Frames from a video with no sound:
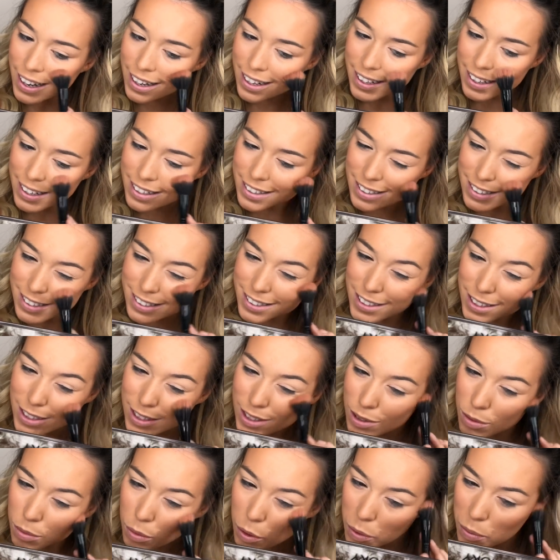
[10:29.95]
and I
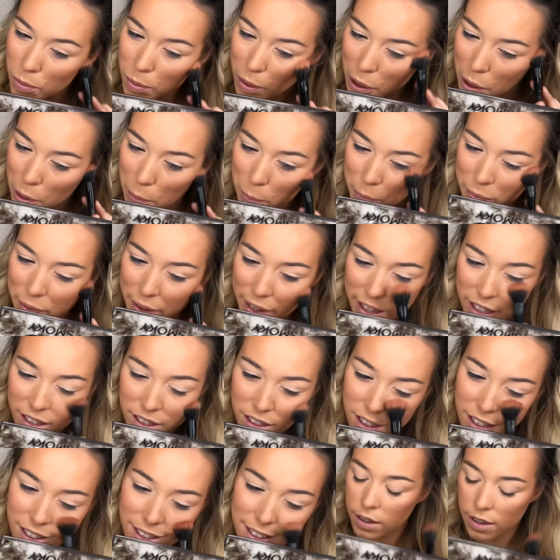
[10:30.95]
just swoop it up
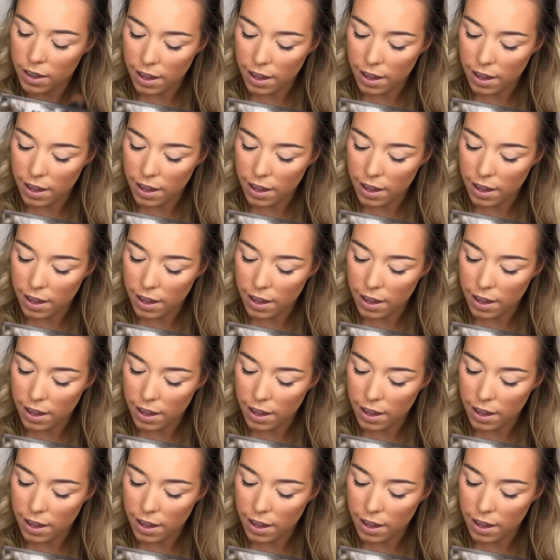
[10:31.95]
then.